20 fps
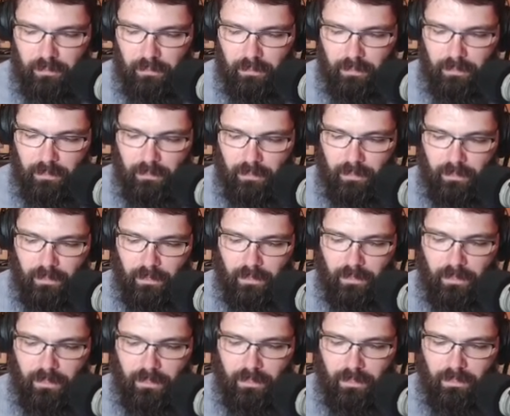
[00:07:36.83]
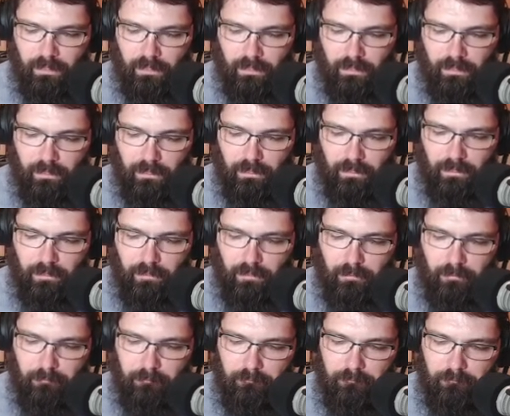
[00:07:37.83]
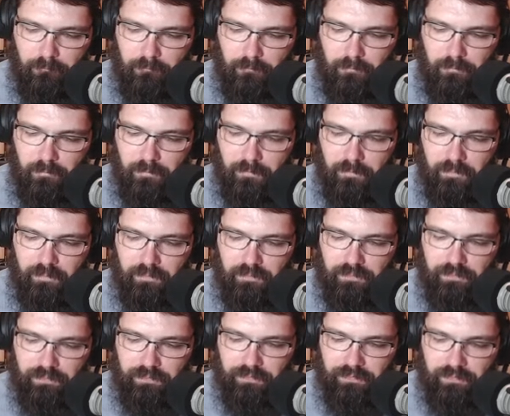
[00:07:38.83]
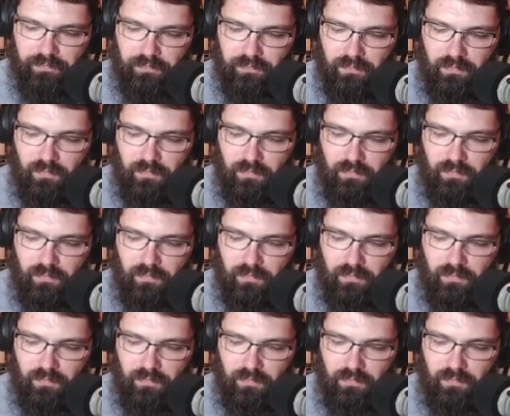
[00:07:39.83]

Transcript: Nothing is said.